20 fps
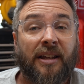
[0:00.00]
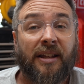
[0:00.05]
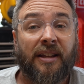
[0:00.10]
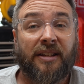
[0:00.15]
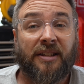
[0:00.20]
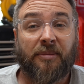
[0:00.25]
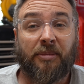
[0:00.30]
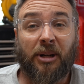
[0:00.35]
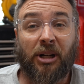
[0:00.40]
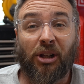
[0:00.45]

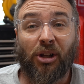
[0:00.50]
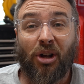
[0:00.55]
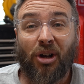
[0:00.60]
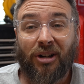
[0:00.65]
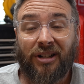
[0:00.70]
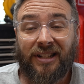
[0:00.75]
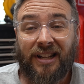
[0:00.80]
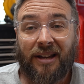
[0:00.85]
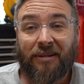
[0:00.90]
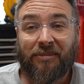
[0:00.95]
This has been a
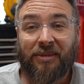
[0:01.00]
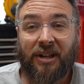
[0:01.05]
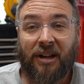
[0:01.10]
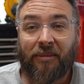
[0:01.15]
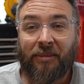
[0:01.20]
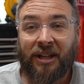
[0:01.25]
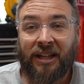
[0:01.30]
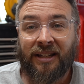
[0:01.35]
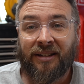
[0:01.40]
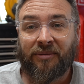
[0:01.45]
long time
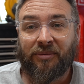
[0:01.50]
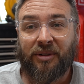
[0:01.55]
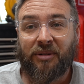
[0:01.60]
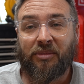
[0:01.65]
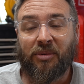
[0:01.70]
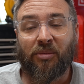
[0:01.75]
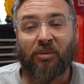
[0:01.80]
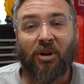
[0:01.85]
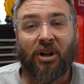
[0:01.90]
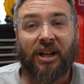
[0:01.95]
coming. We've
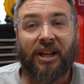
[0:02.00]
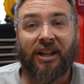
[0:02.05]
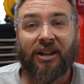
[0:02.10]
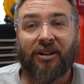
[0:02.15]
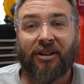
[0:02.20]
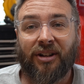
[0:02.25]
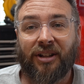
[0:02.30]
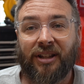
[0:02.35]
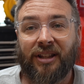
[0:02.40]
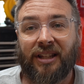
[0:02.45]
been working
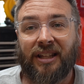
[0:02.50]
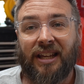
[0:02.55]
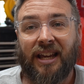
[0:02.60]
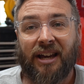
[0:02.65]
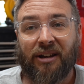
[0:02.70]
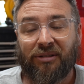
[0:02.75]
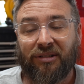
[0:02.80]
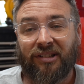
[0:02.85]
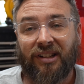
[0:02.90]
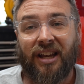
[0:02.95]
on the
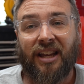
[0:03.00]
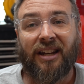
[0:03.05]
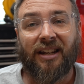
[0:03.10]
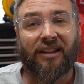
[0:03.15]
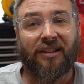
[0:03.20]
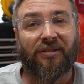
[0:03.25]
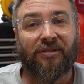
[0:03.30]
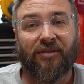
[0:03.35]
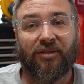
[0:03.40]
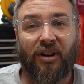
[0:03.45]
outside
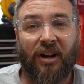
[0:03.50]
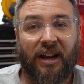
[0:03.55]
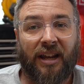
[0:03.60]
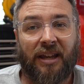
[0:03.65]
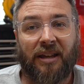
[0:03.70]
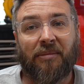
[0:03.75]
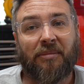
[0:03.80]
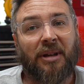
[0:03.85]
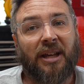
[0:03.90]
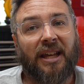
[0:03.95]
and the
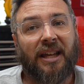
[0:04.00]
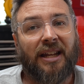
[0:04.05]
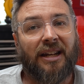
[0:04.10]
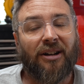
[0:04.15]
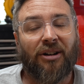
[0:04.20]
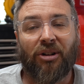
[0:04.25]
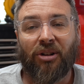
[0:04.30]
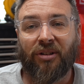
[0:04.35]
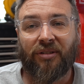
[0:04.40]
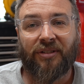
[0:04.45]
frame and
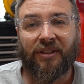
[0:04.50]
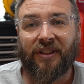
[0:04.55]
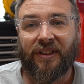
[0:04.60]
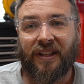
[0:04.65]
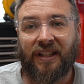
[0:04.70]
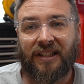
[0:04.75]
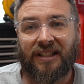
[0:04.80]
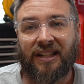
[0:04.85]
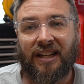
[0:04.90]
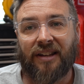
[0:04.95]
all of the
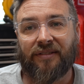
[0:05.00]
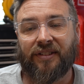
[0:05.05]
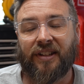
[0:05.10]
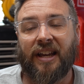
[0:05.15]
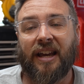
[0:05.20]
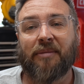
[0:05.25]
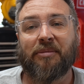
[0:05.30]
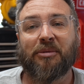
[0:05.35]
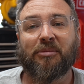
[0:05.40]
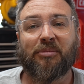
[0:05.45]
things that have to
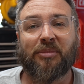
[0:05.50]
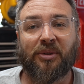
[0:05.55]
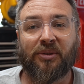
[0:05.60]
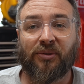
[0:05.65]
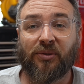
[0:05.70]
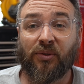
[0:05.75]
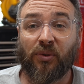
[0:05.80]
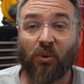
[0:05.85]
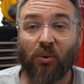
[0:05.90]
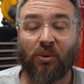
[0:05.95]
happen
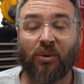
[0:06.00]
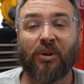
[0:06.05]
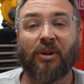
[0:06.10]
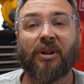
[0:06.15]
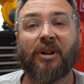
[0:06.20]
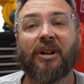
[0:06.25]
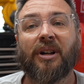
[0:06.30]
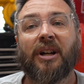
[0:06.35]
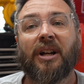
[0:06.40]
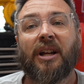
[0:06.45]

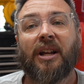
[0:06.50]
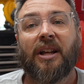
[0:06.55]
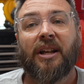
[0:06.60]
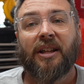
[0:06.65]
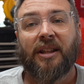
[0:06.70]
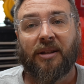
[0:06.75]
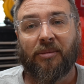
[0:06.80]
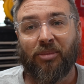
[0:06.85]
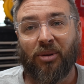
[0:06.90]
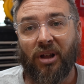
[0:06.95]
before
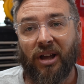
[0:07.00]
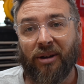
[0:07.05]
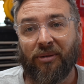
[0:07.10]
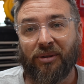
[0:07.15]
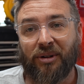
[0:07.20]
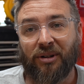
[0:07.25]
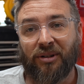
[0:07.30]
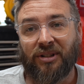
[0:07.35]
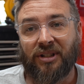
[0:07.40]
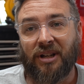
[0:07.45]
the
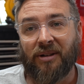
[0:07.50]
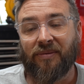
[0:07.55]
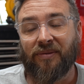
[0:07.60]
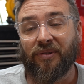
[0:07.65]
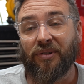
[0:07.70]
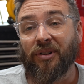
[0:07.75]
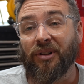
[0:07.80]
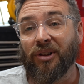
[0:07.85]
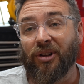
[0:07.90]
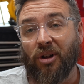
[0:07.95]
plywood goes up
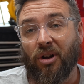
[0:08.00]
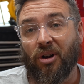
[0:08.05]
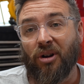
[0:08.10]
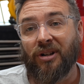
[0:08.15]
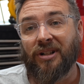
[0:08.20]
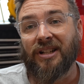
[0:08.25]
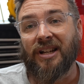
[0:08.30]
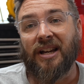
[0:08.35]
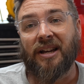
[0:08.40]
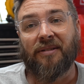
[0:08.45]
for a
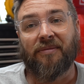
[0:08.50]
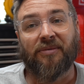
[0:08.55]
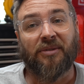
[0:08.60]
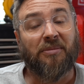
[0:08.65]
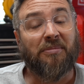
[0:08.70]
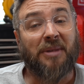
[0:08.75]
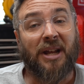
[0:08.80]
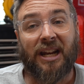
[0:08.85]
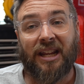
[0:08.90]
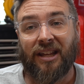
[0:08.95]
long time,
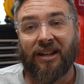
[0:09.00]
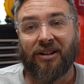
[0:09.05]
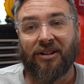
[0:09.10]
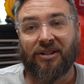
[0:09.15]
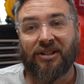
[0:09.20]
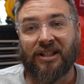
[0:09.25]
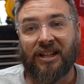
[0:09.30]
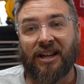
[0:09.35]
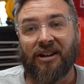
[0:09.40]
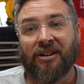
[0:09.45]
for many
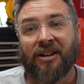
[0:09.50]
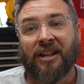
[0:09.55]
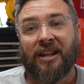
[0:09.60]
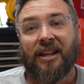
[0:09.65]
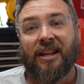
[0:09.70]
years now.